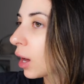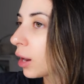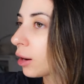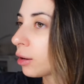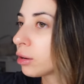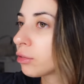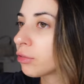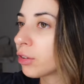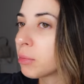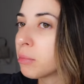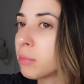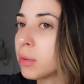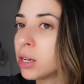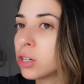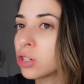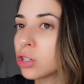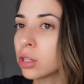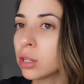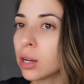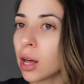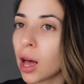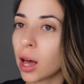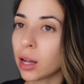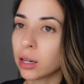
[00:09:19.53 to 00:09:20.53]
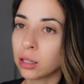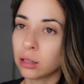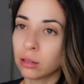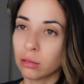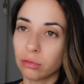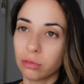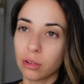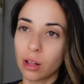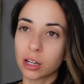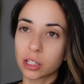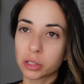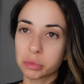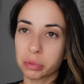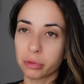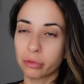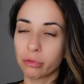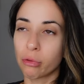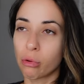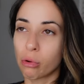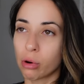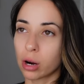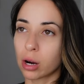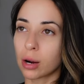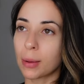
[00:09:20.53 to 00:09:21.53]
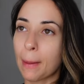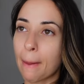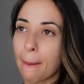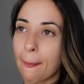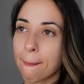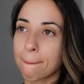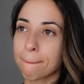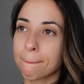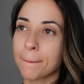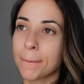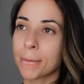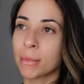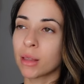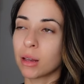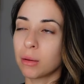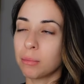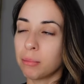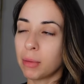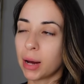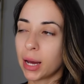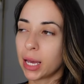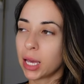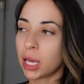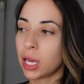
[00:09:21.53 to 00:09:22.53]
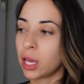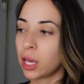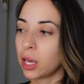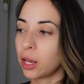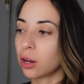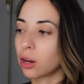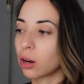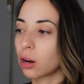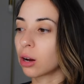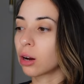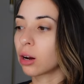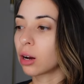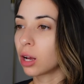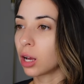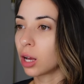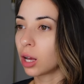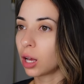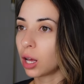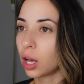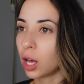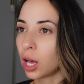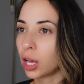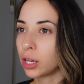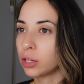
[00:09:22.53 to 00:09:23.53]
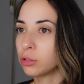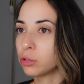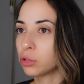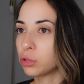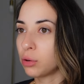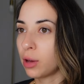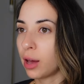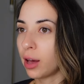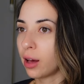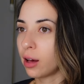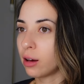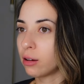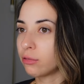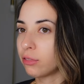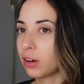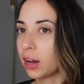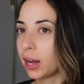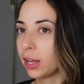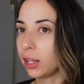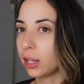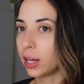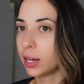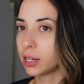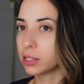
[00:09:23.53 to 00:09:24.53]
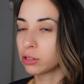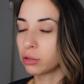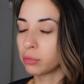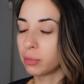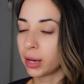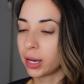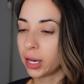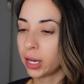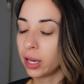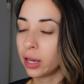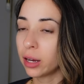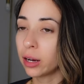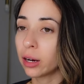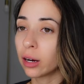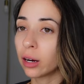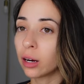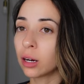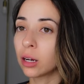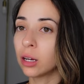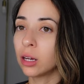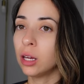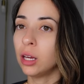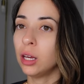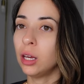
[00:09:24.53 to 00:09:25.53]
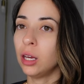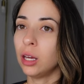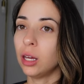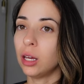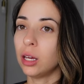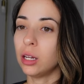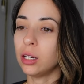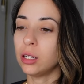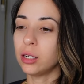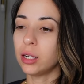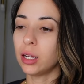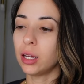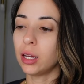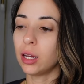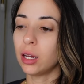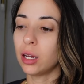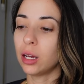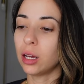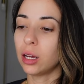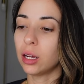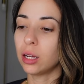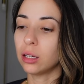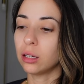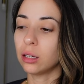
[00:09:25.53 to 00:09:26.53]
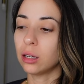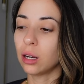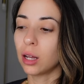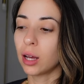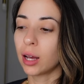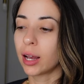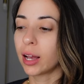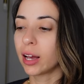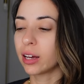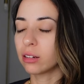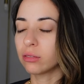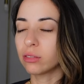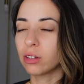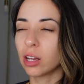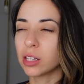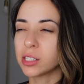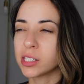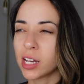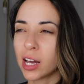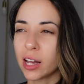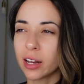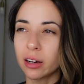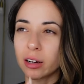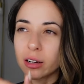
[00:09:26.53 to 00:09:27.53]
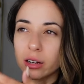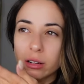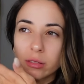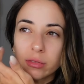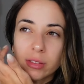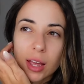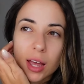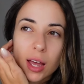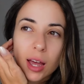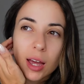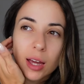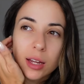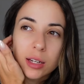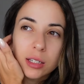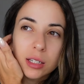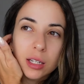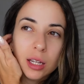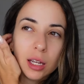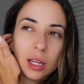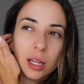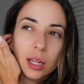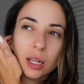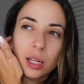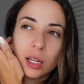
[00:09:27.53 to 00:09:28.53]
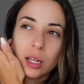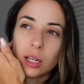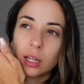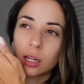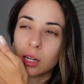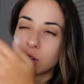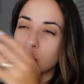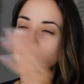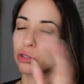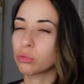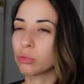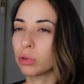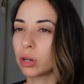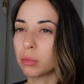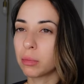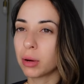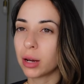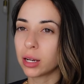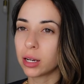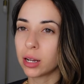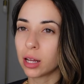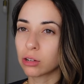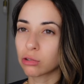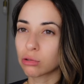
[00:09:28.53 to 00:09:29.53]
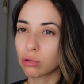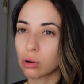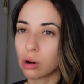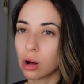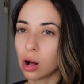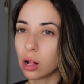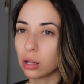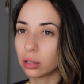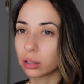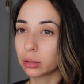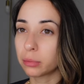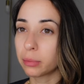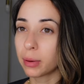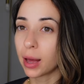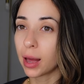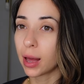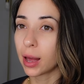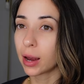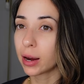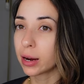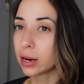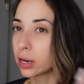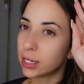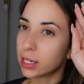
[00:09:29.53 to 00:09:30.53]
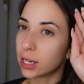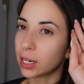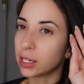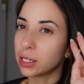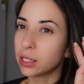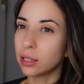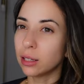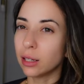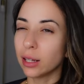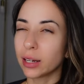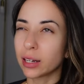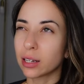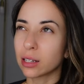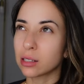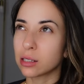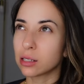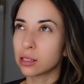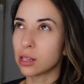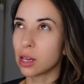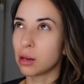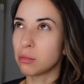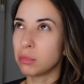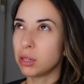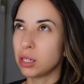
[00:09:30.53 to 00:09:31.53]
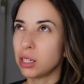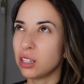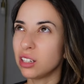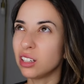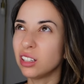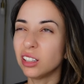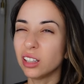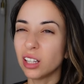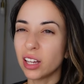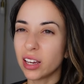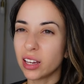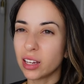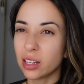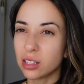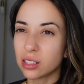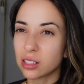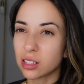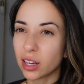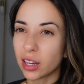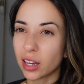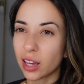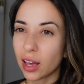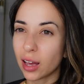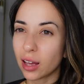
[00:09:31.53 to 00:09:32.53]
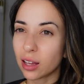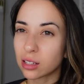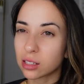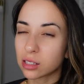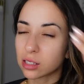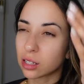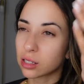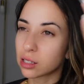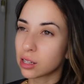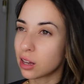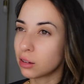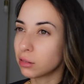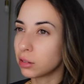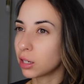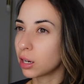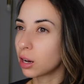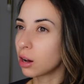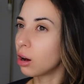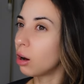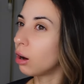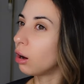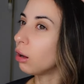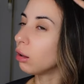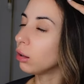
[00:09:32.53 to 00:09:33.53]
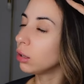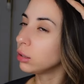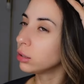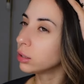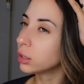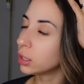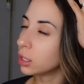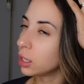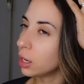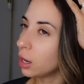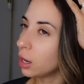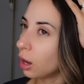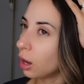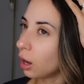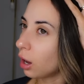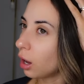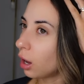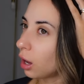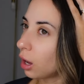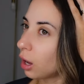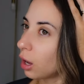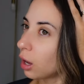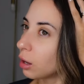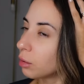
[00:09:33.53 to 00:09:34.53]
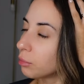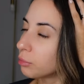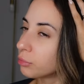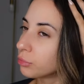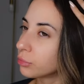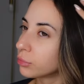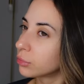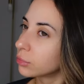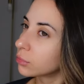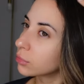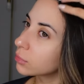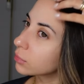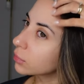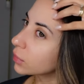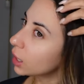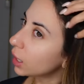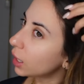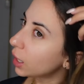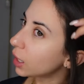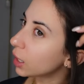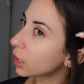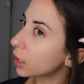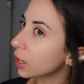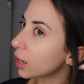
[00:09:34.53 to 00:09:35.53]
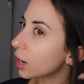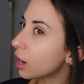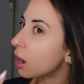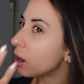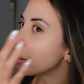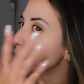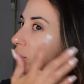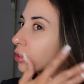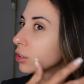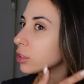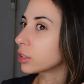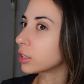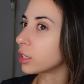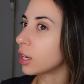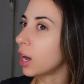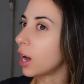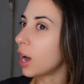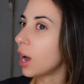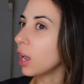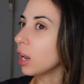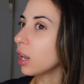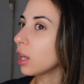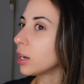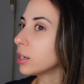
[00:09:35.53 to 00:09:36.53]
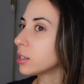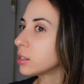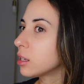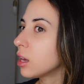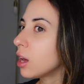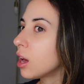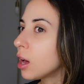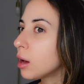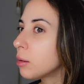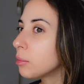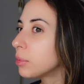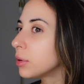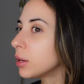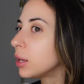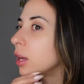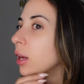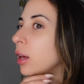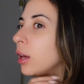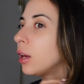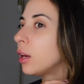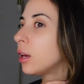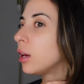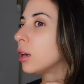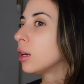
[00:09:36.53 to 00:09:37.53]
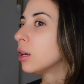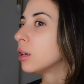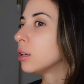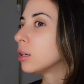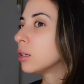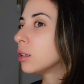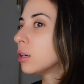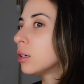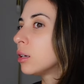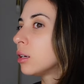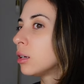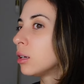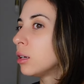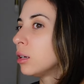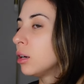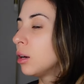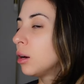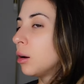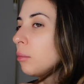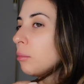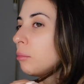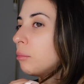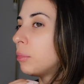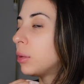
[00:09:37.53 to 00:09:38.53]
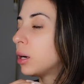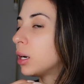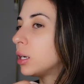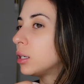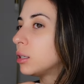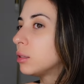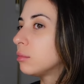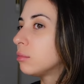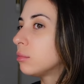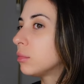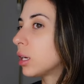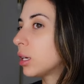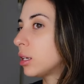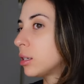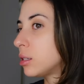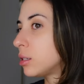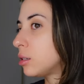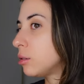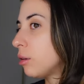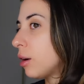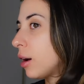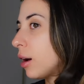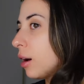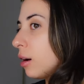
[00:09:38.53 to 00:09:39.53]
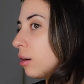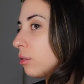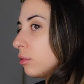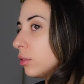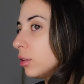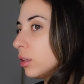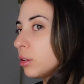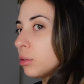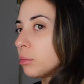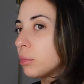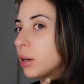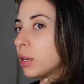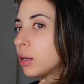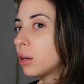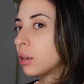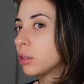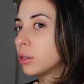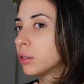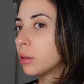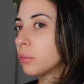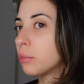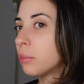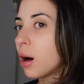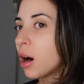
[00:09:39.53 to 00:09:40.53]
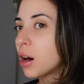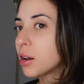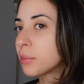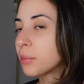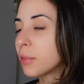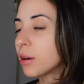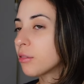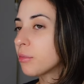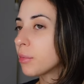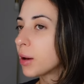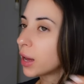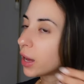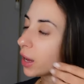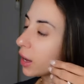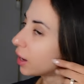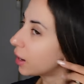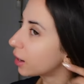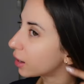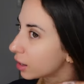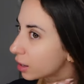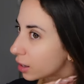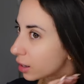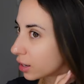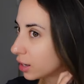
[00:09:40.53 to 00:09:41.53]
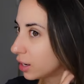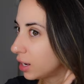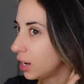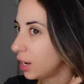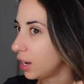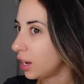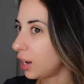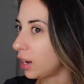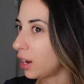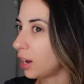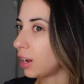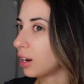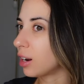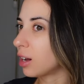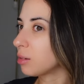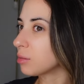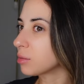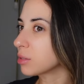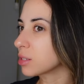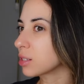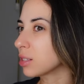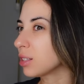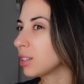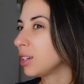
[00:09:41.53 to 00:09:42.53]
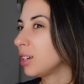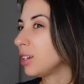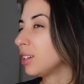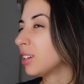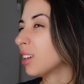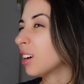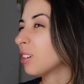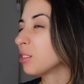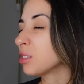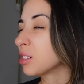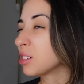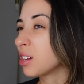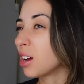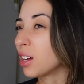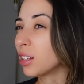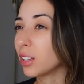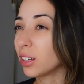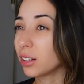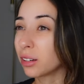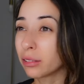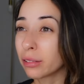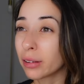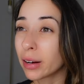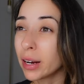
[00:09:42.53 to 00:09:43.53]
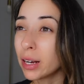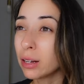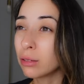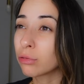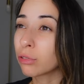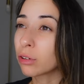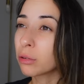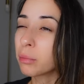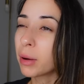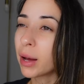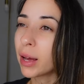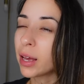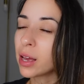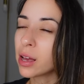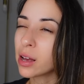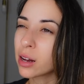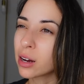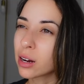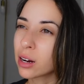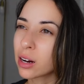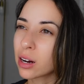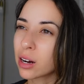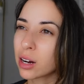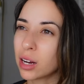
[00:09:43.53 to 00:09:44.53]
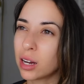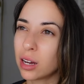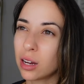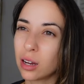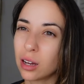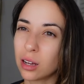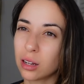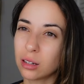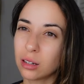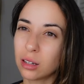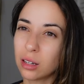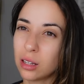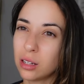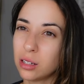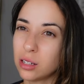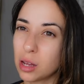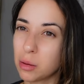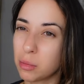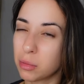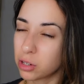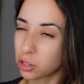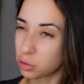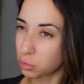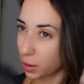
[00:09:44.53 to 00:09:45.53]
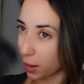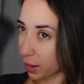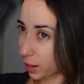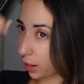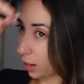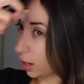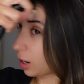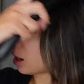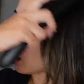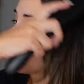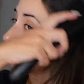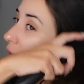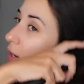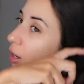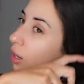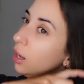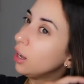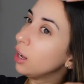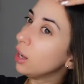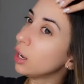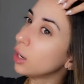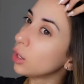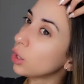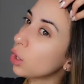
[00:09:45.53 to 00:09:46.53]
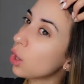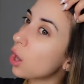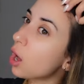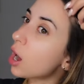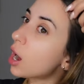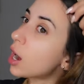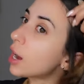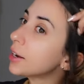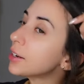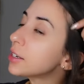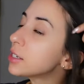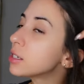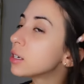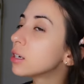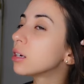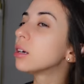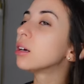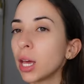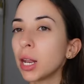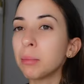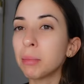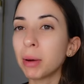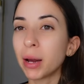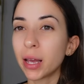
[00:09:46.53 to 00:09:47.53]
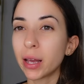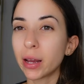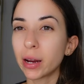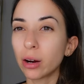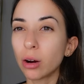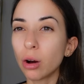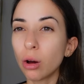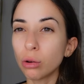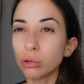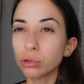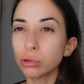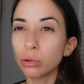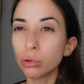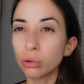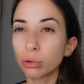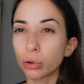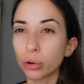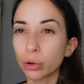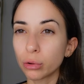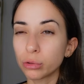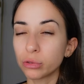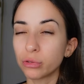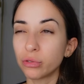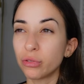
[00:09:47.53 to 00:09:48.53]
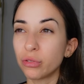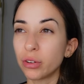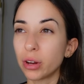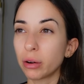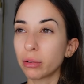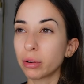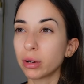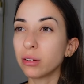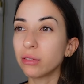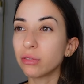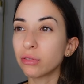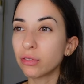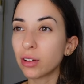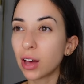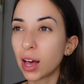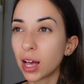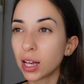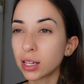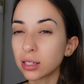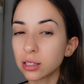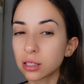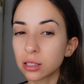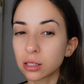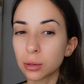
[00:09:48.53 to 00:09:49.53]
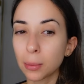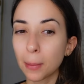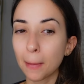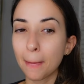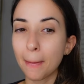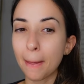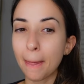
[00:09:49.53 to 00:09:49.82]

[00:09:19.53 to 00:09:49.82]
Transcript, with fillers: I don't know if I mentioned that in the vlogs before. My hair, I used to have highlights on my hair and then I kind of got tired of that and I just wanted my natural color back. I did like a semi-glaze, I guess. That's how they call um, and I covered the highlights up and but I still have a little bit on the bottom of my hair and obviously that was not that great for my hair and it damaged my hair a lot. My hair also grows very fast